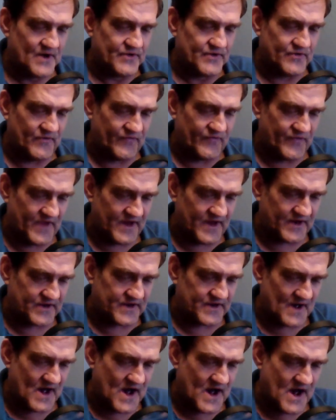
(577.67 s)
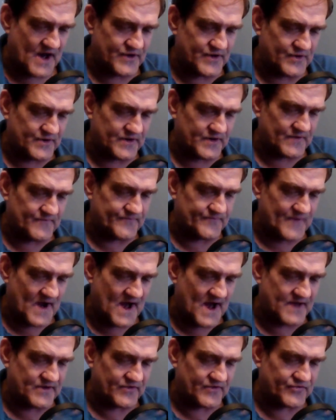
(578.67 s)
You think uh, you can
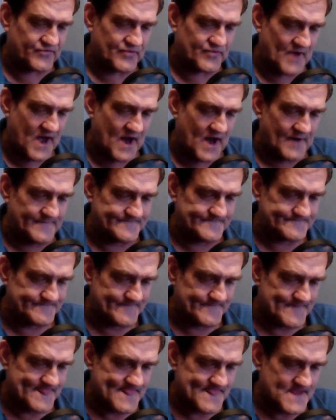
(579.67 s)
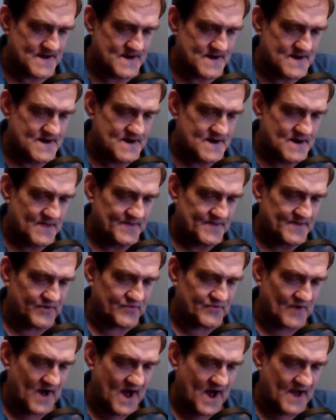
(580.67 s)
find this trail? They
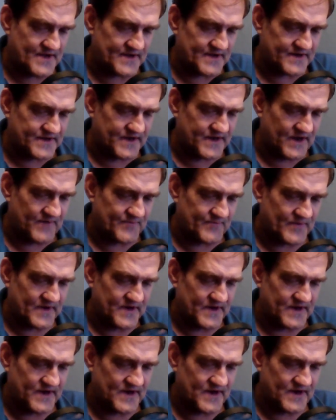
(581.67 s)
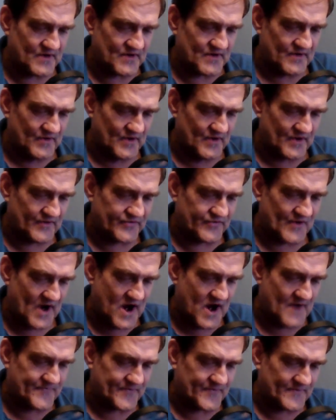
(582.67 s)
tried to keep eager looks
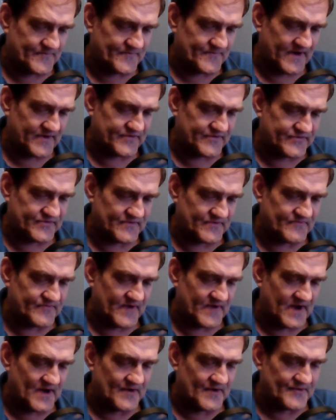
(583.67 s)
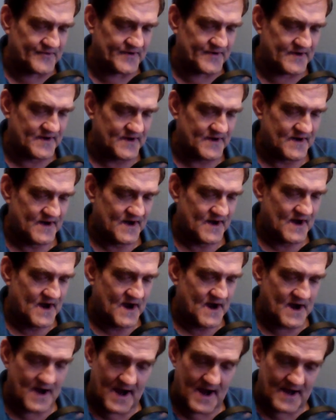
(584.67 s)
off their faces and failed.
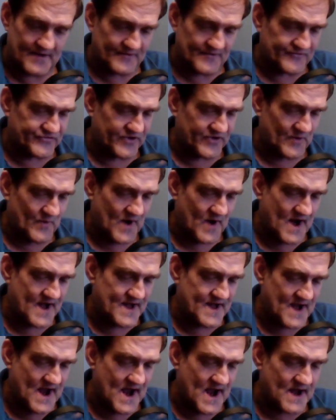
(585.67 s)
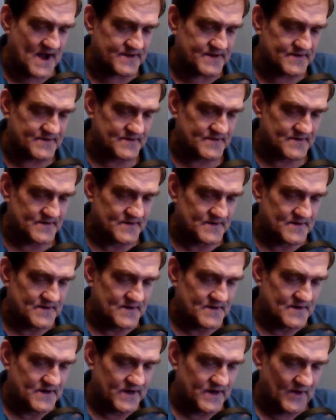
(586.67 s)
I don't see why not.
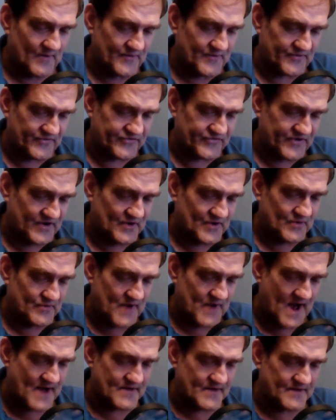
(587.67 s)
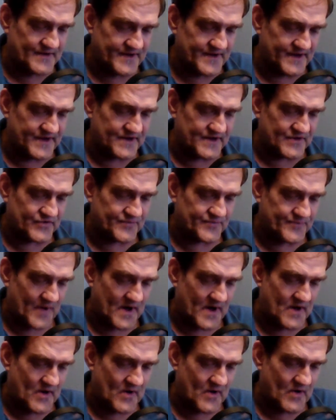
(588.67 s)
It was a single rider leading a
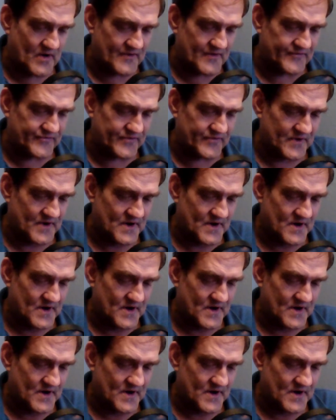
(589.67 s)
spare horse.